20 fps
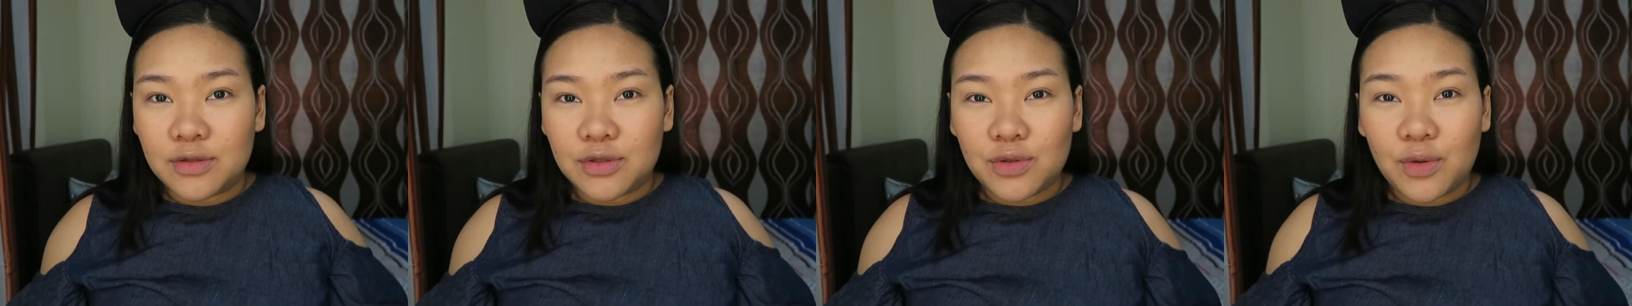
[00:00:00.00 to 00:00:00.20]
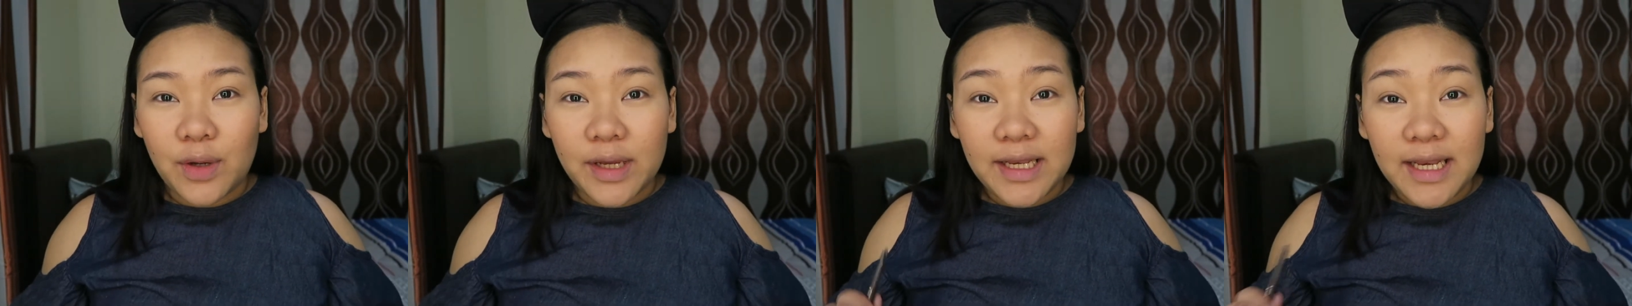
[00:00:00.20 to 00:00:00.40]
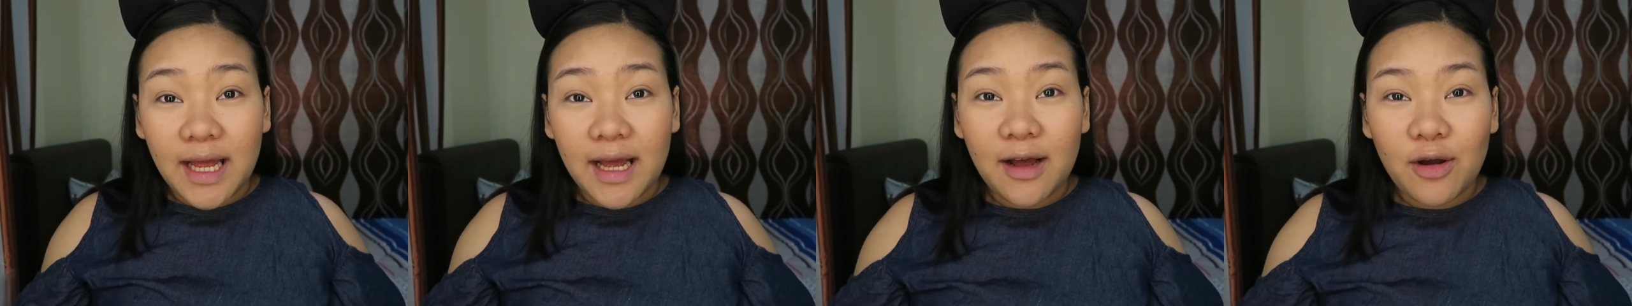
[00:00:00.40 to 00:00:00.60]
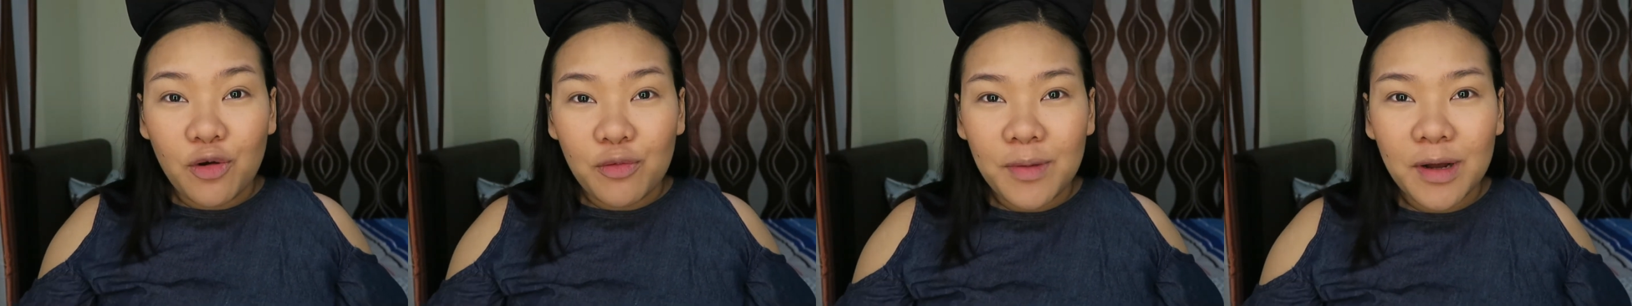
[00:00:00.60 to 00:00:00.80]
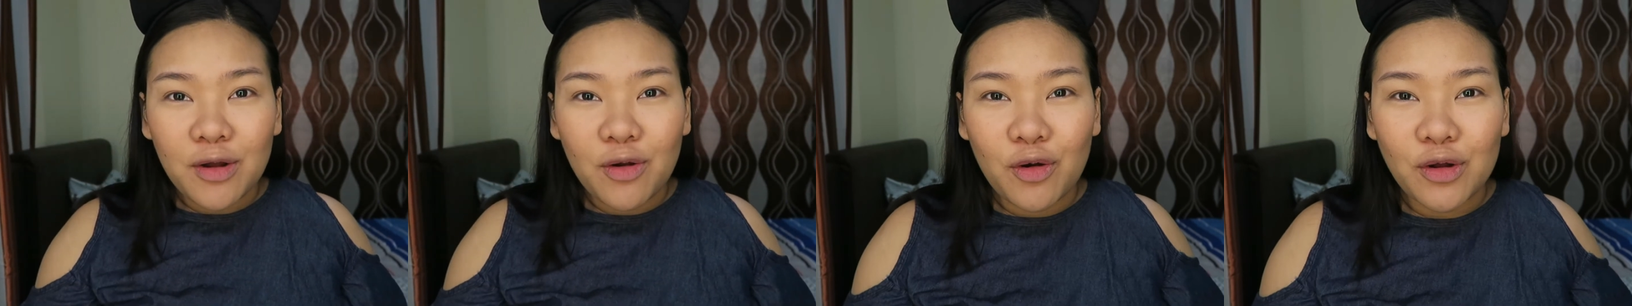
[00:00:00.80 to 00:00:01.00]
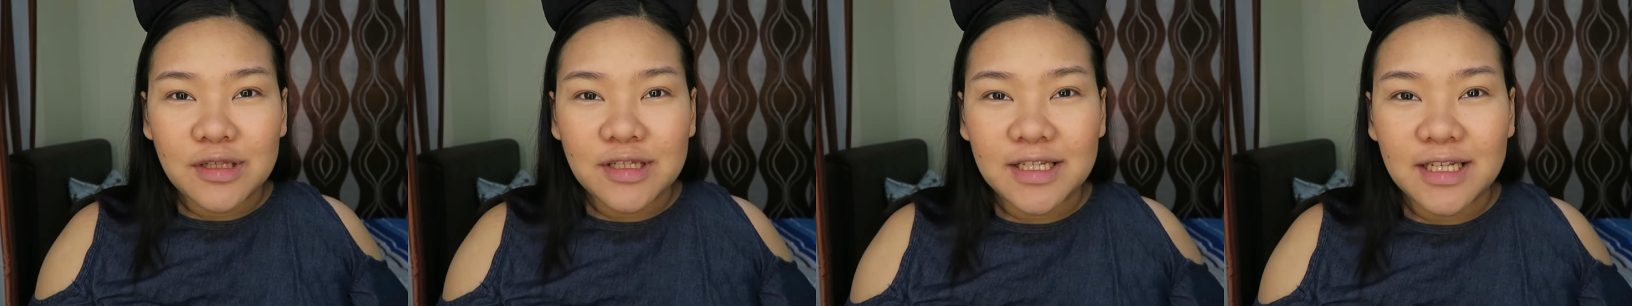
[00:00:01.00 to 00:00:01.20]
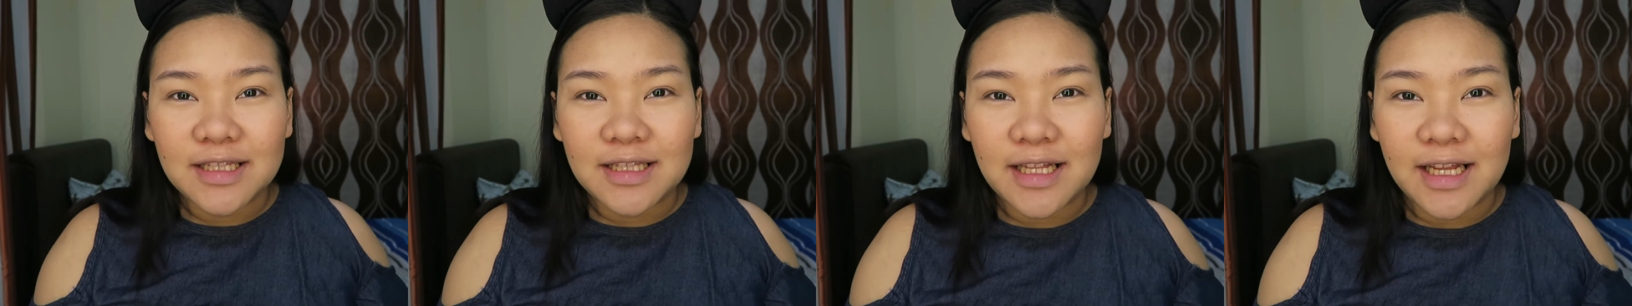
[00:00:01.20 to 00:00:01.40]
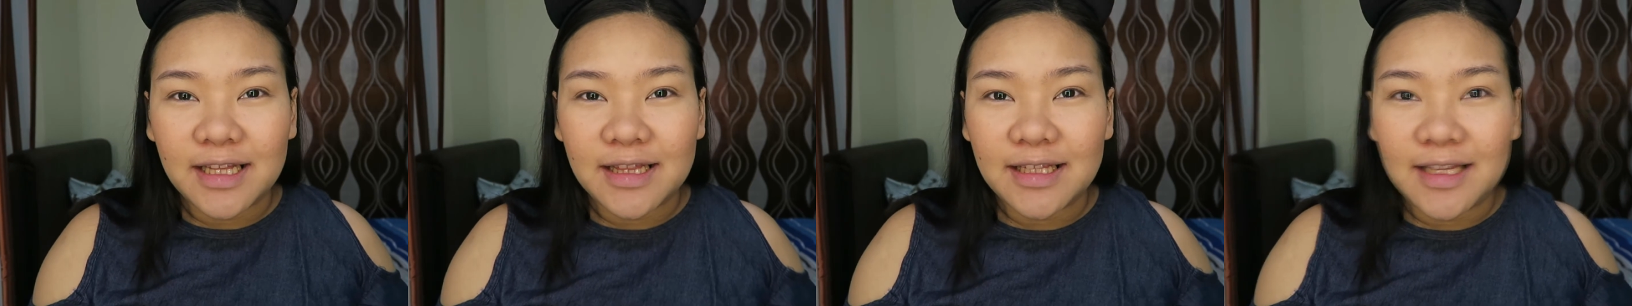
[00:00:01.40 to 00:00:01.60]
So, kailangan ko
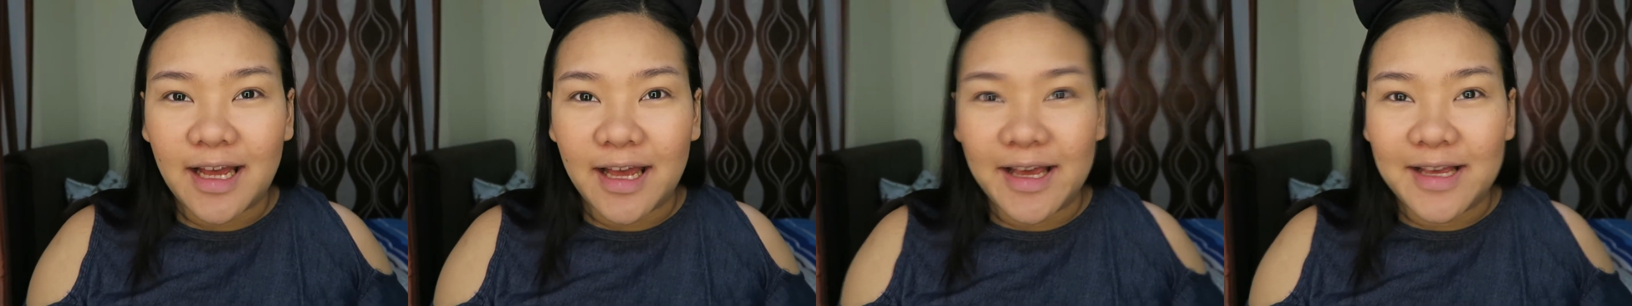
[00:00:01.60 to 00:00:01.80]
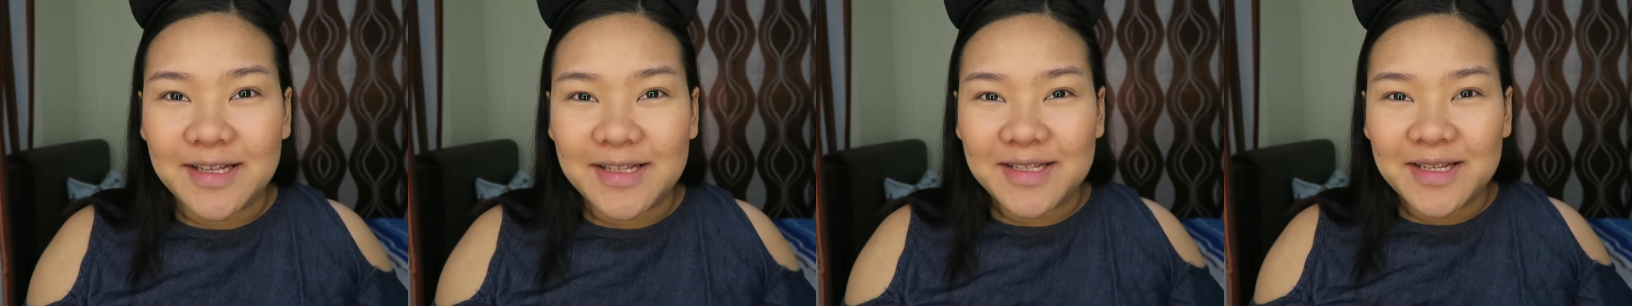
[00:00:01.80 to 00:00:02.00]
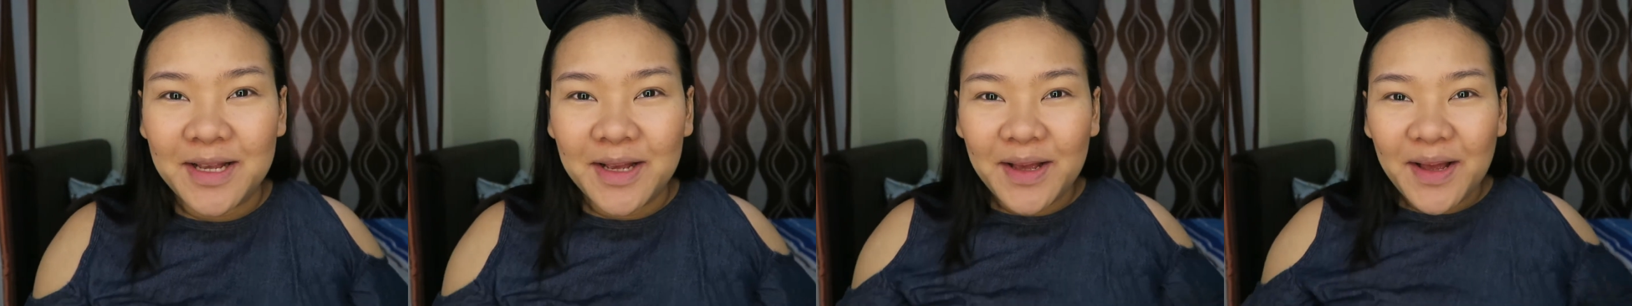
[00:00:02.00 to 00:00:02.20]
mag-concentrate, guys.